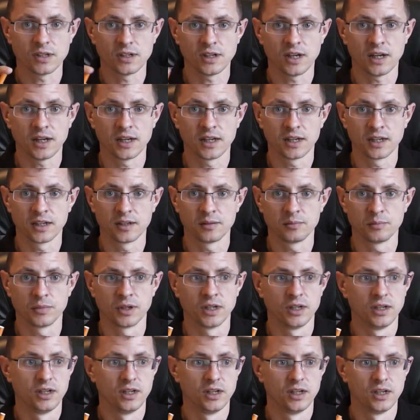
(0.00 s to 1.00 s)
um,
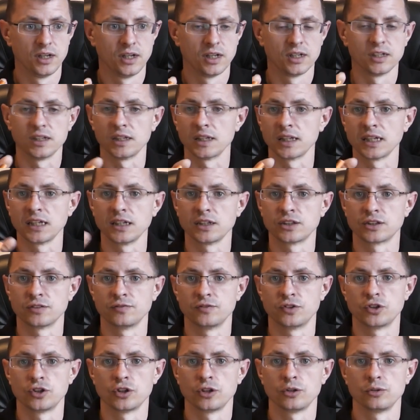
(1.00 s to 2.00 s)
leaks
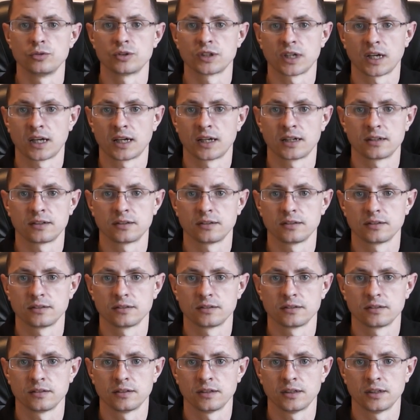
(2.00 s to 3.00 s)
of juice I had,
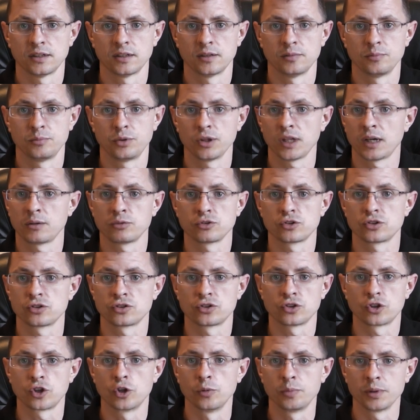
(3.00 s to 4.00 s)
um, but that was
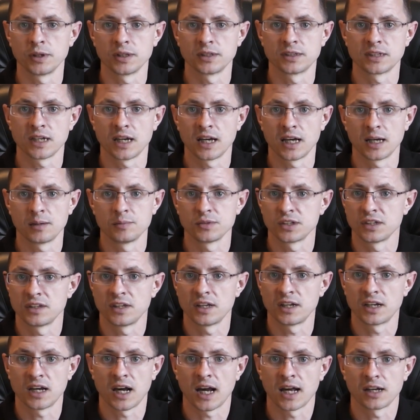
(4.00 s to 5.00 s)
just a couple of times, and
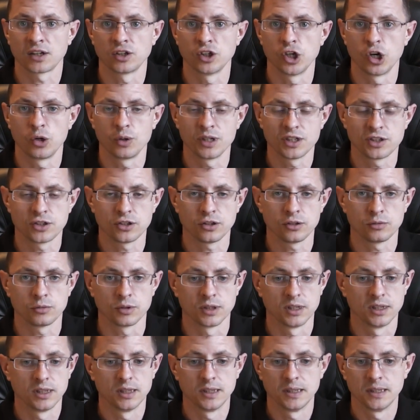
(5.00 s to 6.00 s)
then I had no issue.
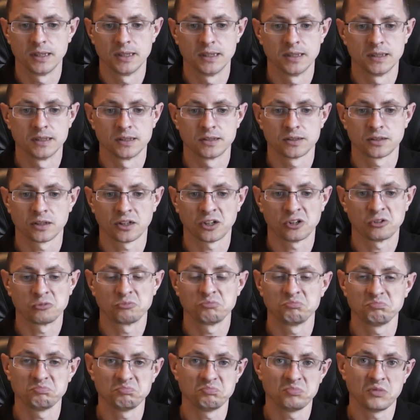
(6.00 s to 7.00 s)
So,
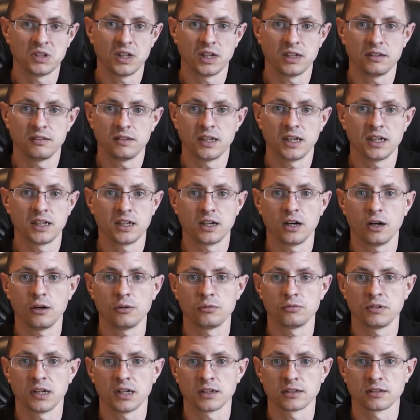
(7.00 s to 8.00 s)
there, there you
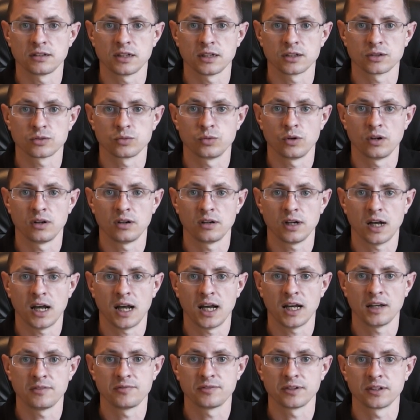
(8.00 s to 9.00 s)
go, that, that's what
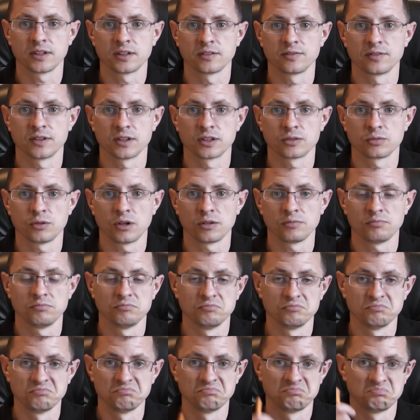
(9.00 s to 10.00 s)
I think of this one.
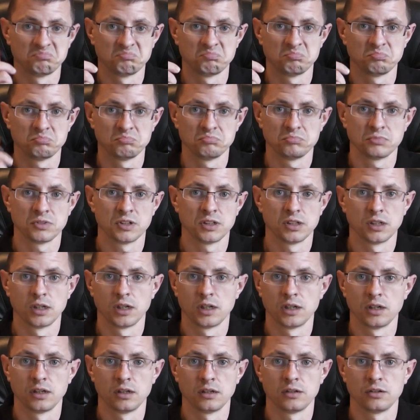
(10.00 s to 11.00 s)

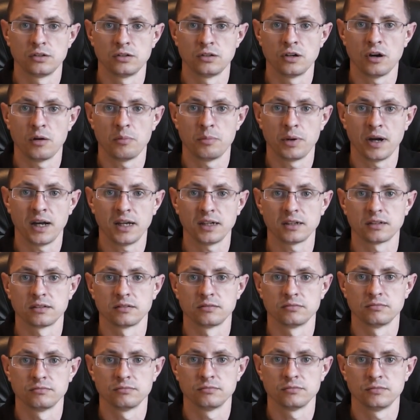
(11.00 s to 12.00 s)
Not bad,
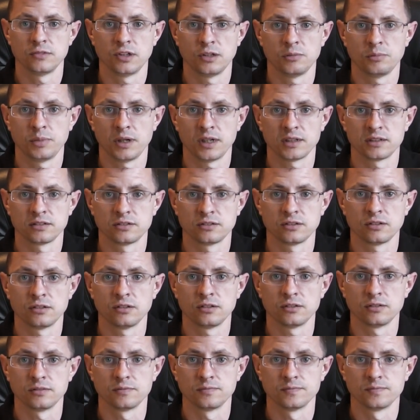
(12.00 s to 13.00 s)
not bad at
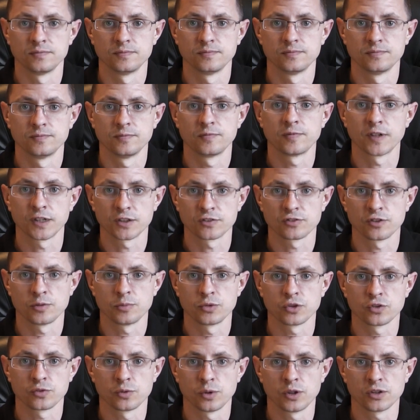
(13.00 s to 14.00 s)
all. Thanks very
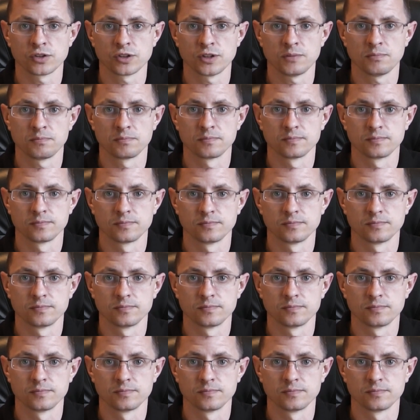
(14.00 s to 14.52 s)
much for watching.